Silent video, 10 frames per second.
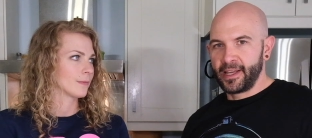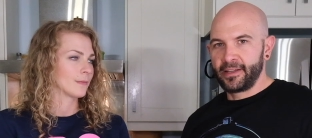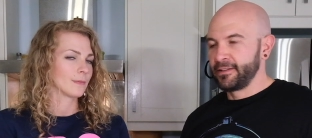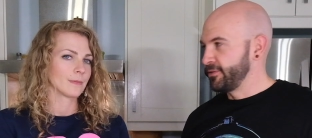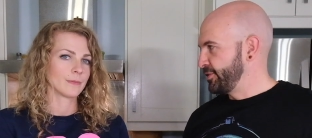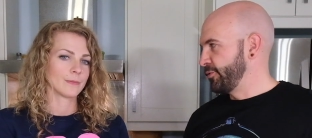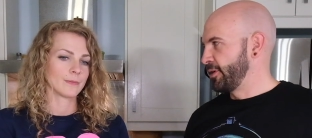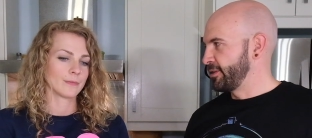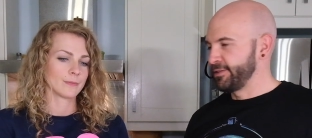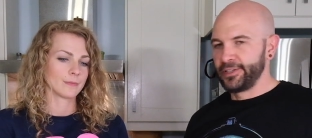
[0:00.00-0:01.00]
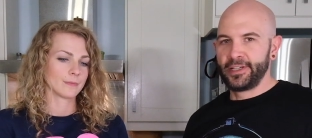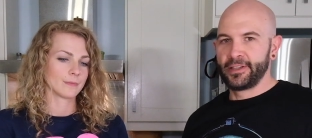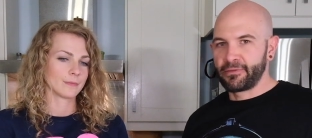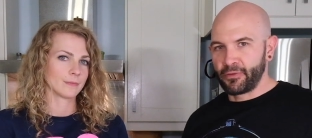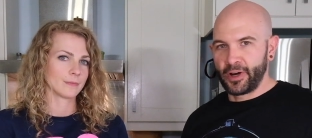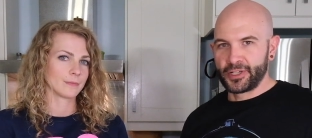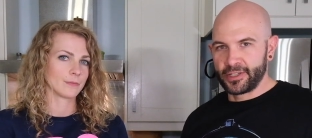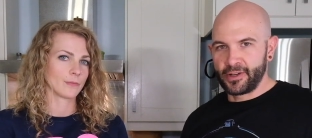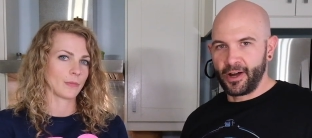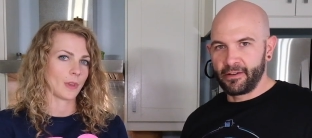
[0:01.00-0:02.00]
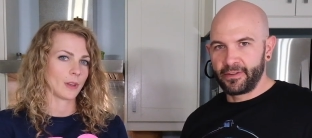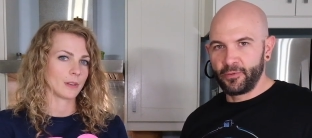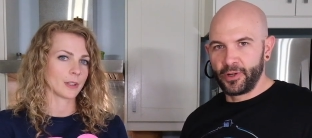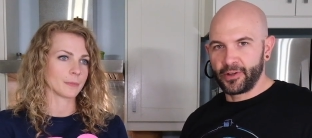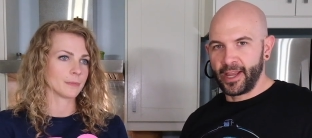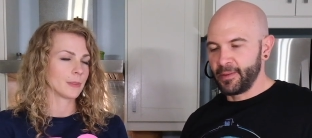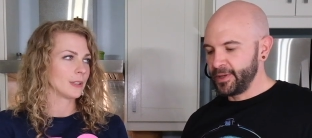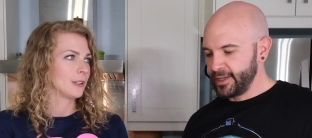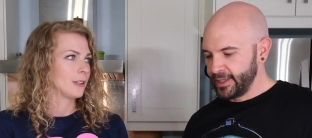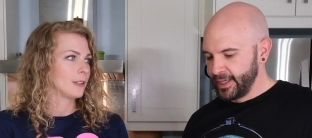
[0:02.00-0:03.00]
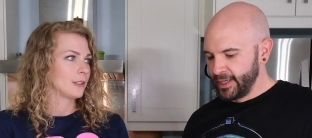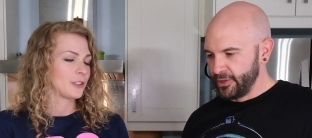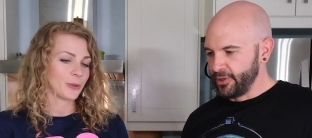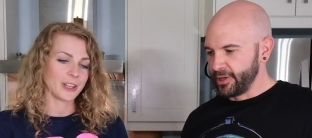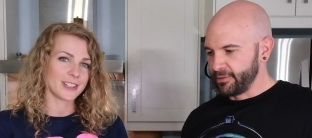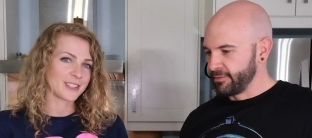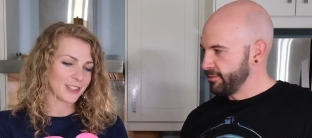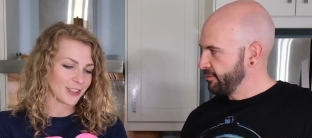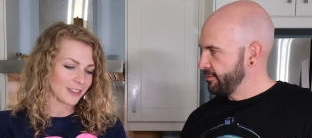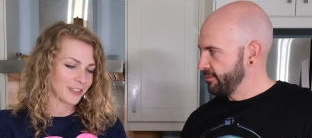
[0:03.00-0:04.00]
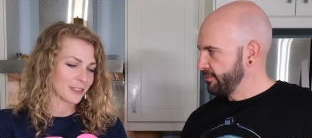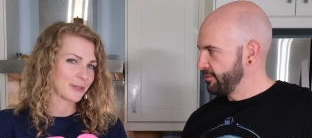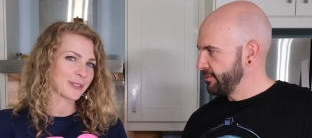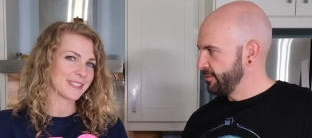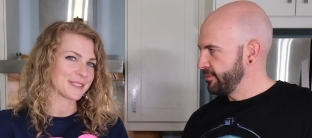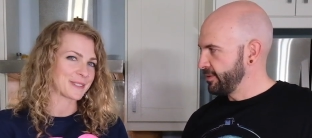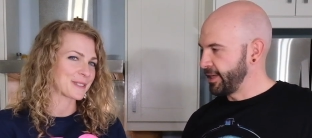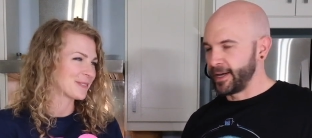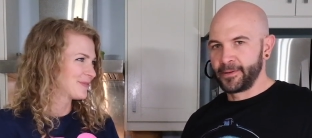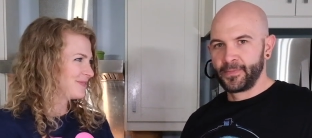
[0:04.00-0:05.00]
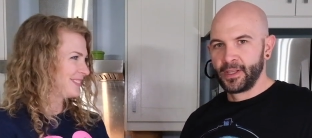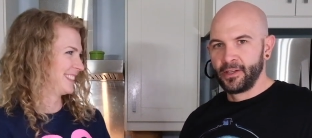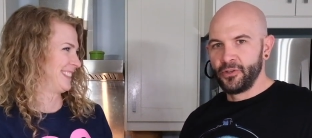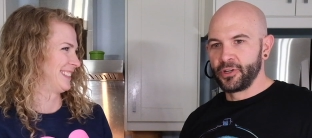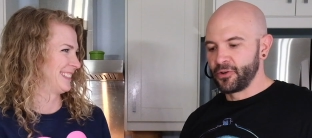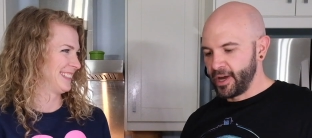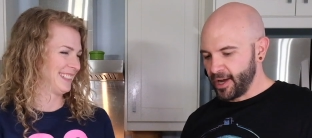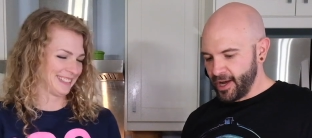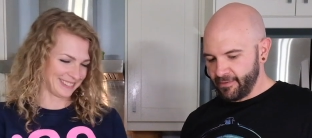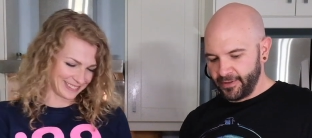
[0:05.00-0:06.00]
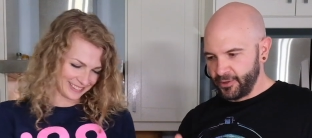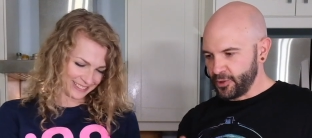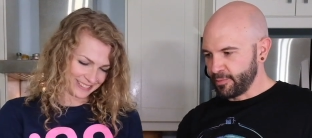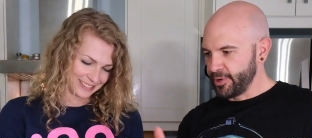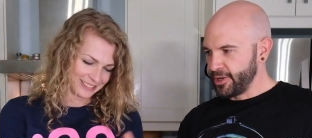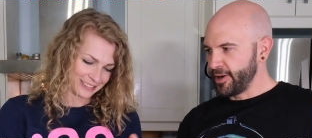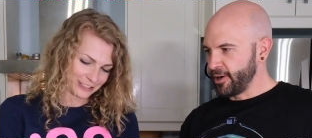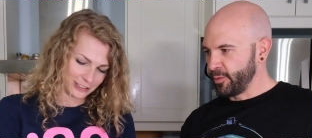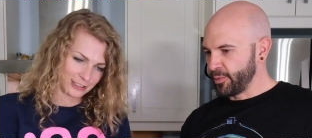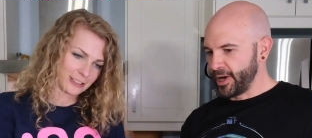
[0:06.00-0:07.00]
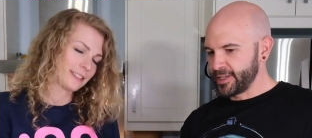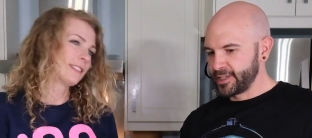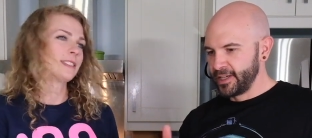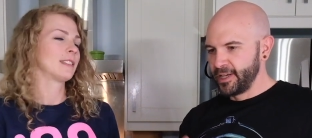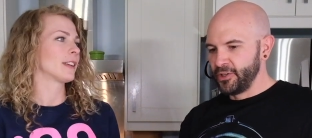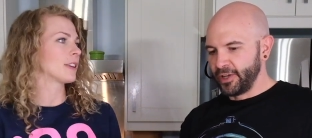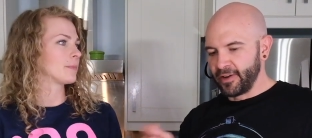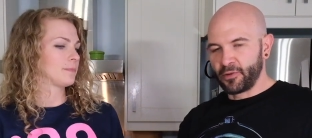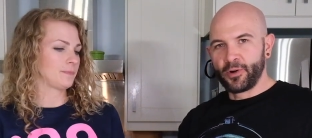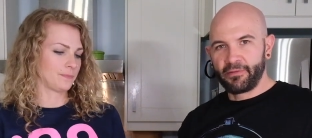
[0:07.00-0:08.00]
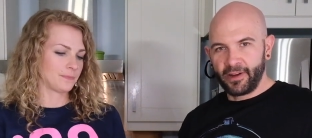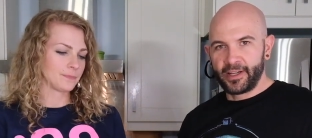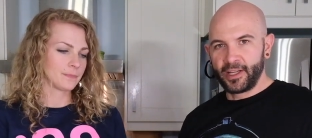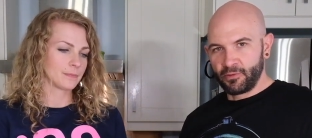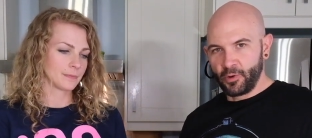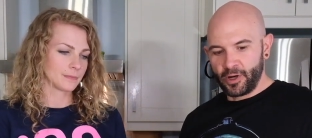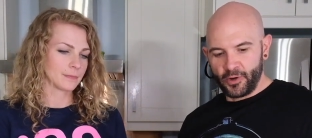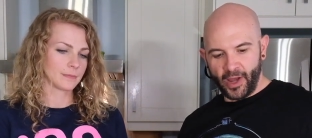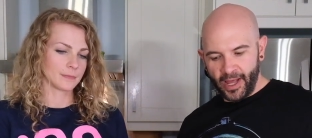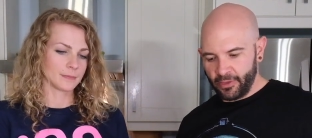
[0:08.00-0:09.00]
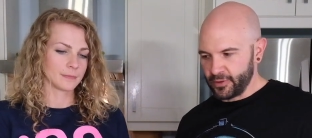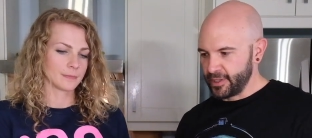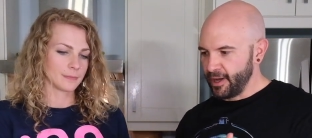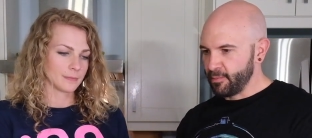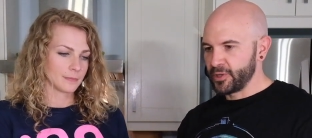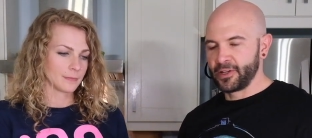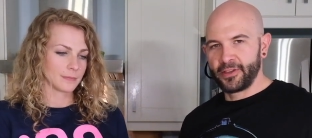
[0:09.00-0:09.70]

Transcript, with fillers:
Speaker 1: day, do you want the do you need the freshest coffee when you're camping? Do you, you want can, instant
Speaker 2: coffee or do you want this? Yeah,
Speaker 1: you can grind coffee. You can bring your Aeropress. You yeah. can have a rough idea of where you got. There's numbers